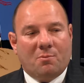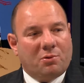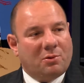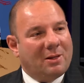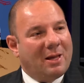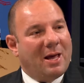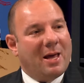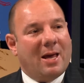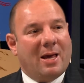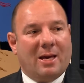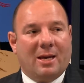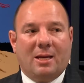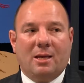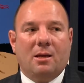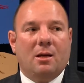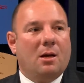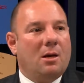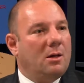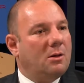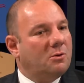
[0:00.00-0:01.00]
play,
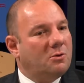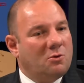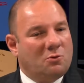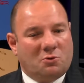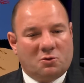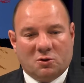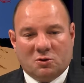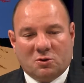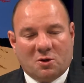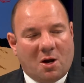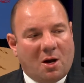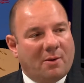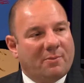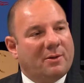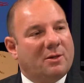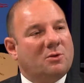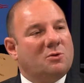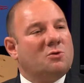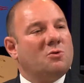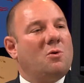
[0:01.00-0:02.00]
to just come
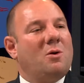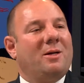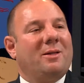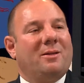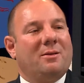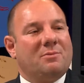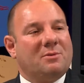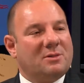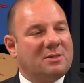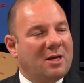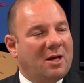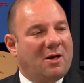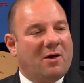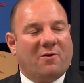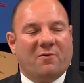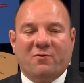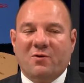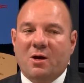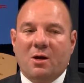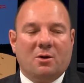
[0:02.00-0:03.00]
and enjoy
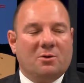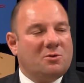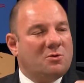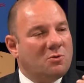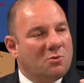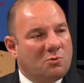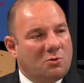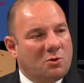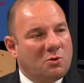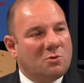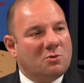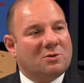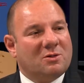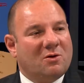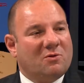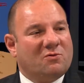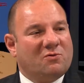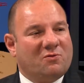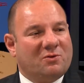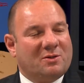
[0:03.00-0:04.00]
themselves, to use
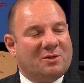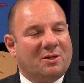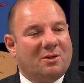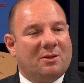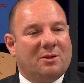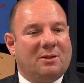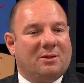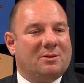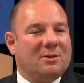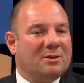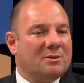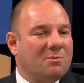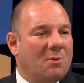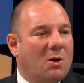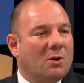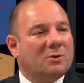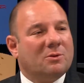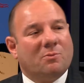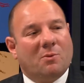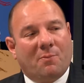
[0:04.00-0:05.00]
those facilities. There's
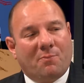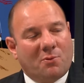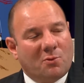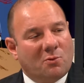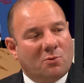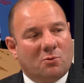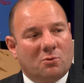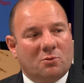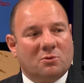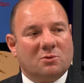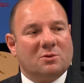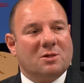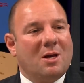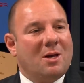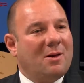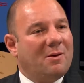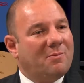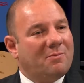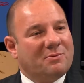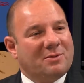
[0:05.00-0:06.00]
multiple pools,
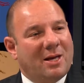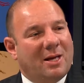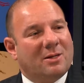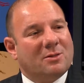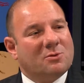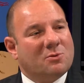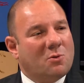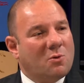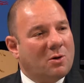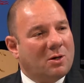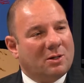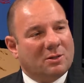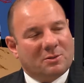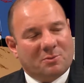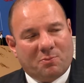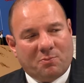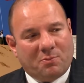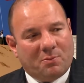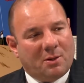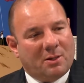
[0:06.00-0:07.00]
tennis courts,
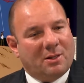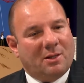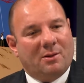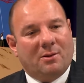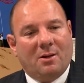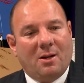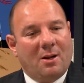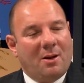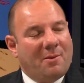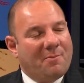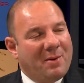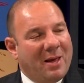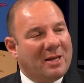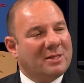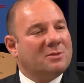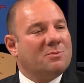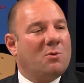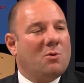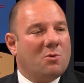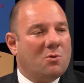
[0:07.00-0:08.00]
uh,
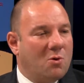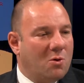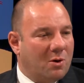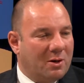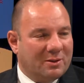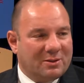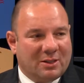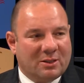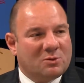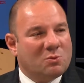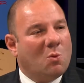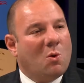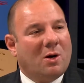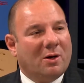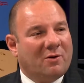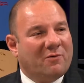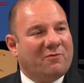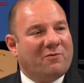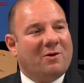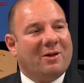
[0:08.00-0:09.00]
basketball courts. It's
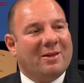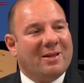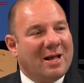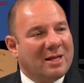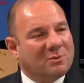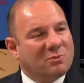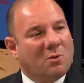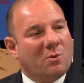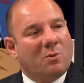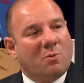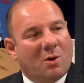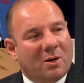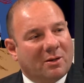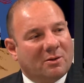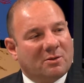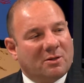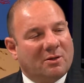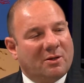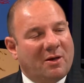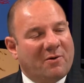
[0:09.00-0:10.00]
wonderful, and that's what we want to
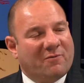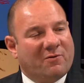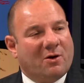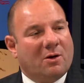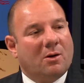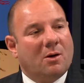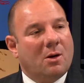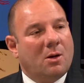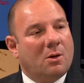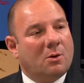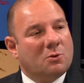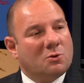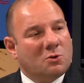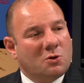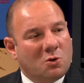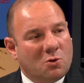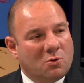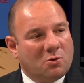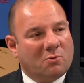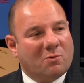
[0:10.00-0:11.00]
deliver
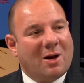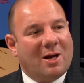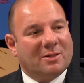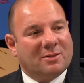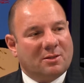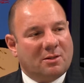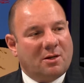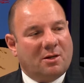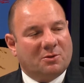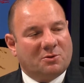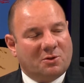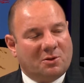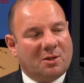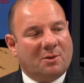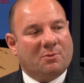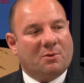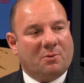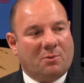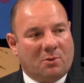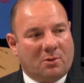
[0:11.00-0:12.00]
to the Roslyn Country
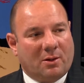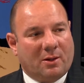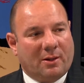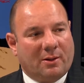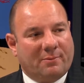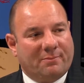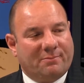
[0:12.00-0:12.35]
Club community.